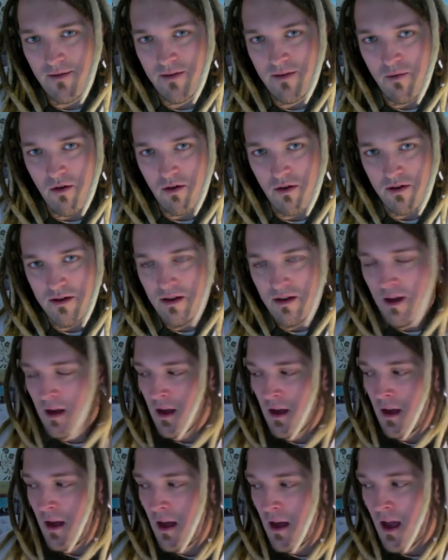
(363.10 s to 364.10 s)
have sprogs
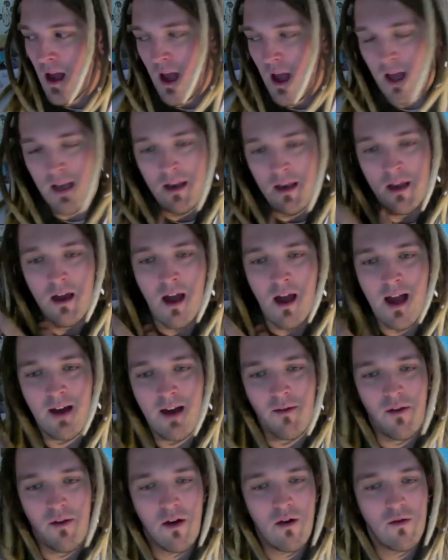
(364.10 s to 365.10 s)
and
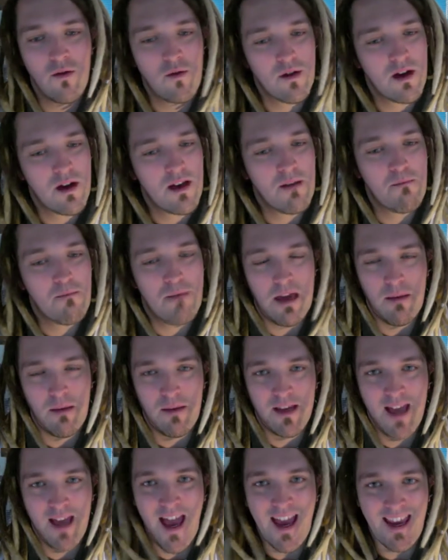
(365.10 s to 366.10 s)
how the whole kind of
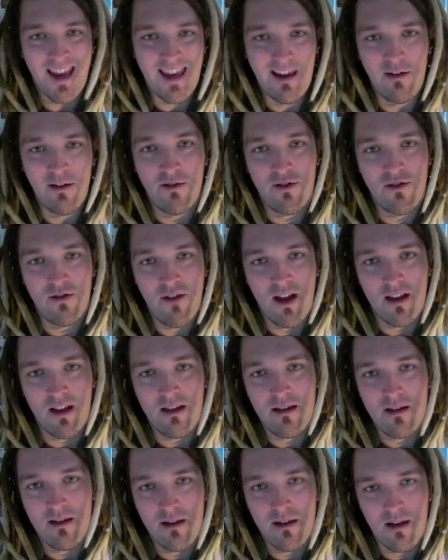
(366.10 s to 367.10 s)
babies hanging on
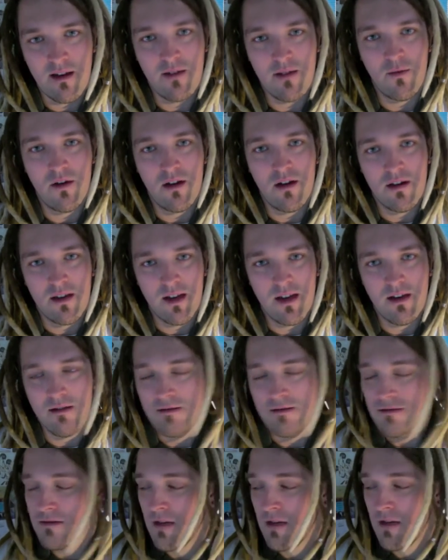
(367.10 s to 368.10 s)
dreads kind of works
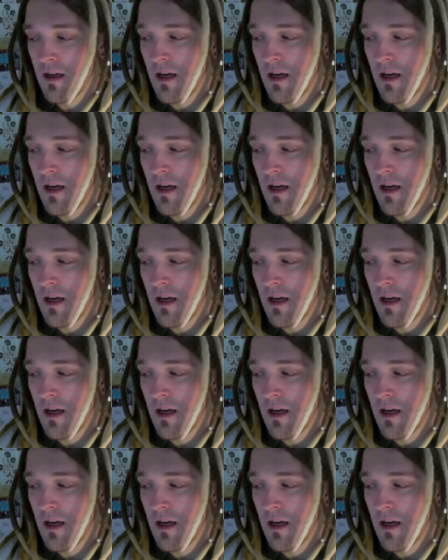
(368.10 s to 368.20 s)
out.